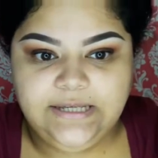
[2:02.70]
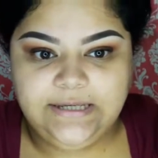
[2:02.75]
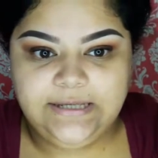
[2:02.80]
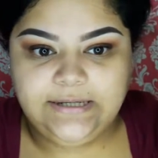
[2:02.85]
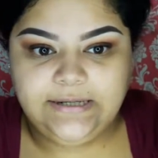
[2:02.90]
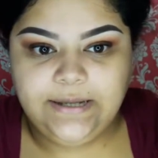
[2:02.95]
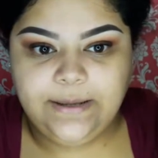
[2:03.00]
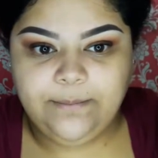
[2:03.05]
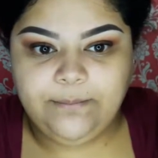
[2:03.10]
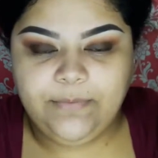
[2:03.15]

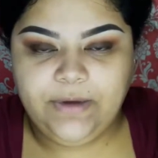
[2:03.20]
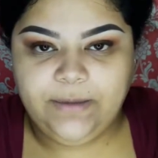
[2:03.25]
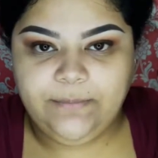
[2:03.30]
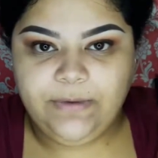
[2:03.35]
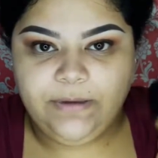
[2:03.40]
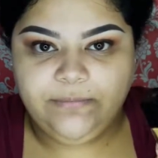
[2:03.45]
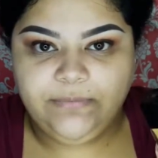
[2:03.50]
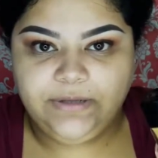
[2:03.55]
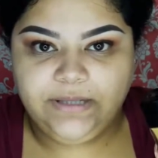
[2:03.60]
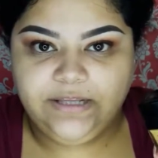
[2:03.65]
in my
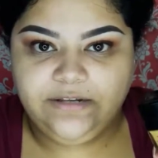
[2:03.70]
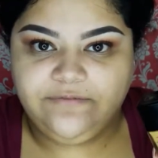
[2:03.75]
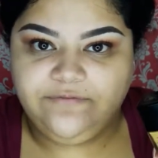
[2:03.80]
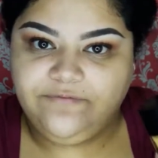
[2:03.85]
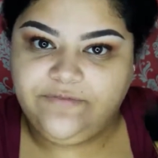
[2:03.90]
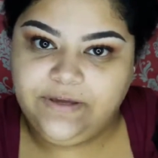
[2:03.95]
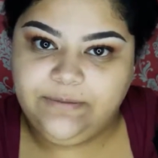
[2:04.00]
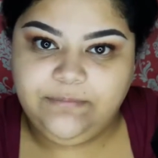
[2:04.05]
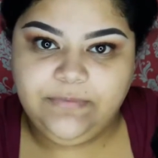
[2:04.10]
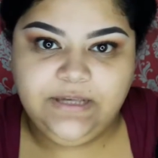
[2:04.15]
Maybelline
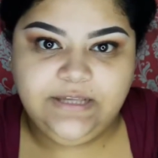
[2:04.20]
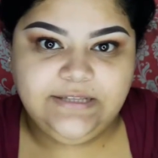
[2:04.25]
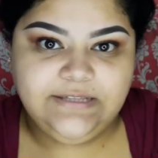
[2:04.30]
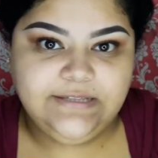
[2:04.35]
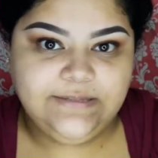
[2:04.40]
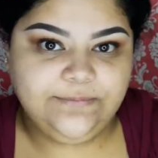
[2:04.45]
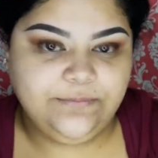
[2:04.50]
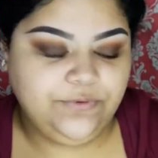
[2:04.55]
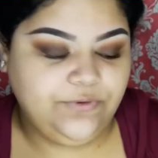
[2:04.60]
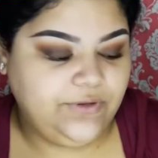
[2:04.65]
Fit Me
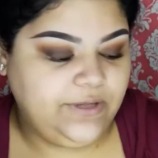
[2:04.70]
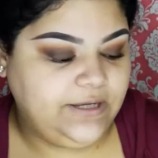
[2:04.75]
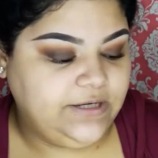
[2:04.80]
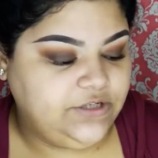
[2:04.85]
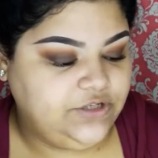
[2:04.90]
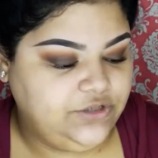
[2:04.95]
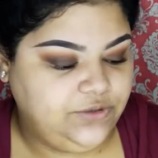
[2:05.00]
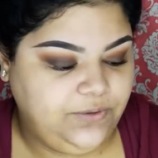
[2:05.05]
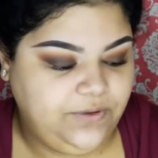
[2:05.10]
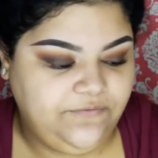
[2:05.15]
Smooth
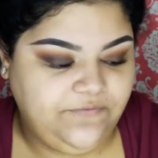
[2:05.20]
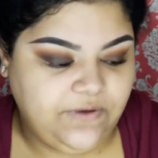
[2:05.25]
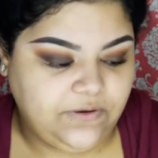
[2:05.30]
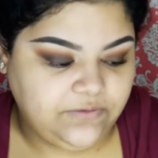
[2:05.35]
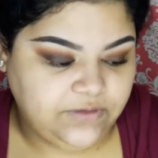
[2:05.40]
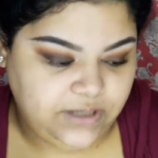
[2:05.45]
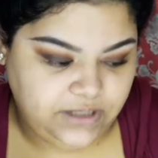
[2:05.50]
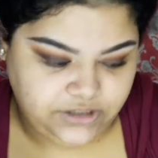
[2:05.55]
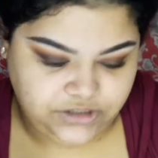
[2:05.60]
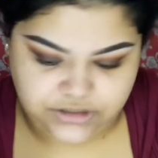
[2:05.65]
and Dewy
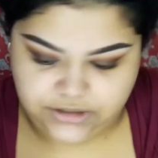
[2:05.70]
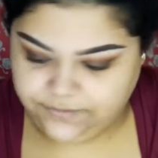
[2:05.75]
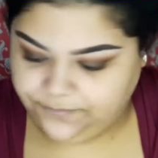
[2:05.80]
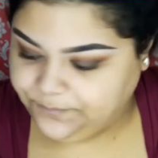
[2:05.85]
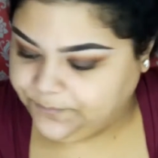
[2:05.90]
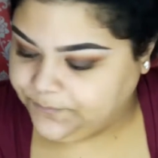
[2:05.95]
foundation.